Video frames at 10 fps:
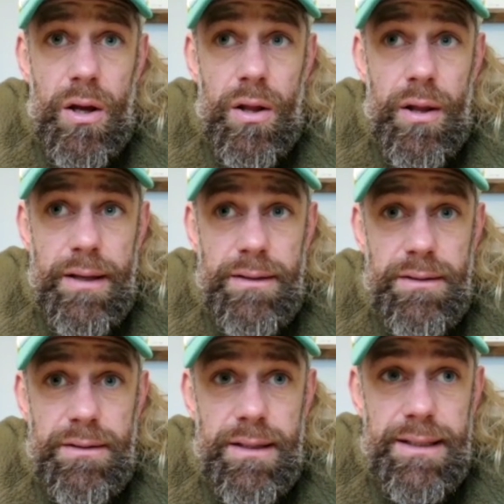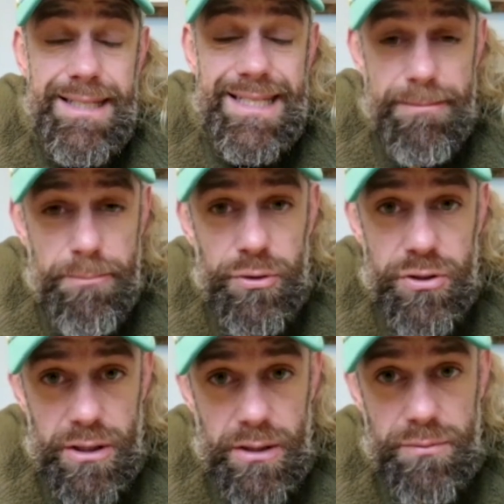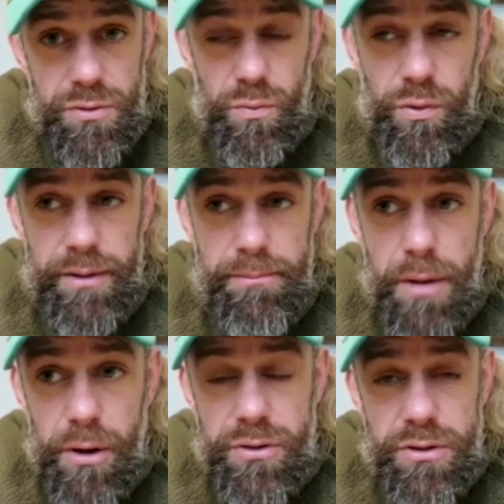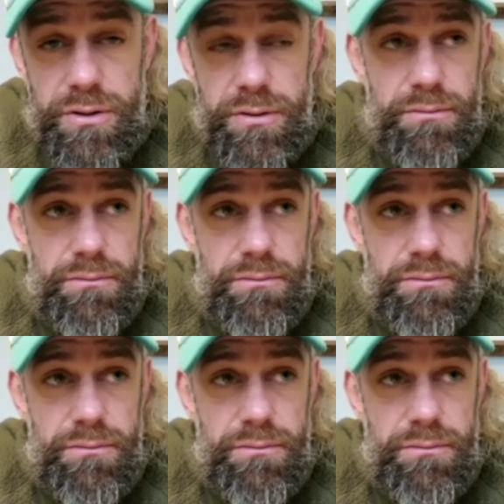in simple terms, what it most